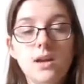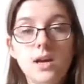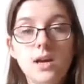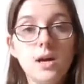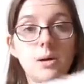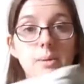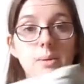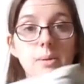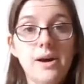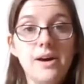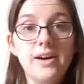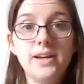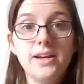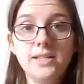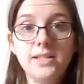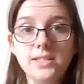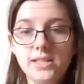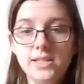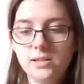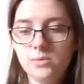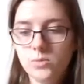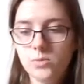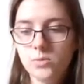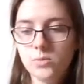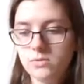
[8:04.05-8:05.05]
about
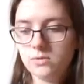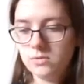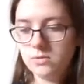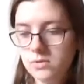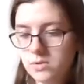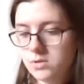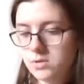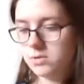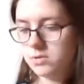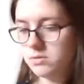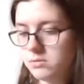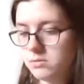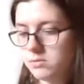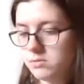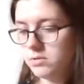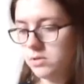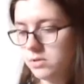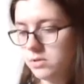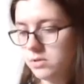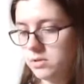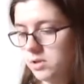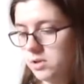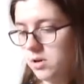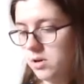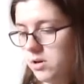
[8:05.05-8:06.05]
18 months
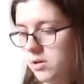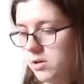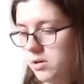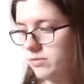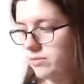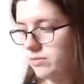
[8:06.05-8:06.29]
on and off.